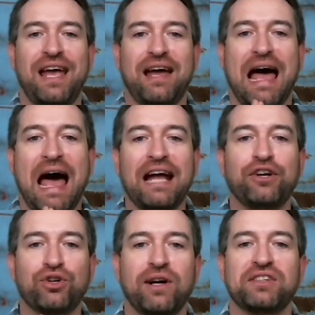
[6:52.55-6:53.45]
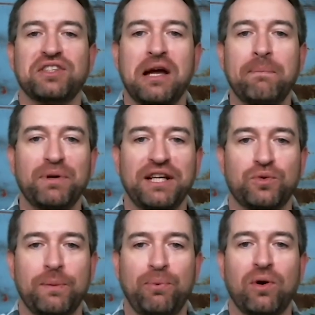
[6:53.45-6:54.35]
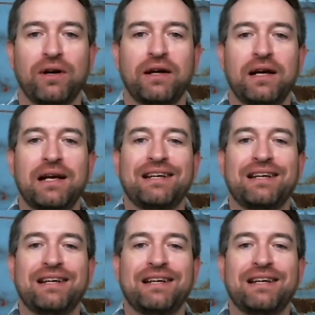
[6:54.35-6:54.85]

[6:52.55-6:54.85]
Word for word: at high trust companies report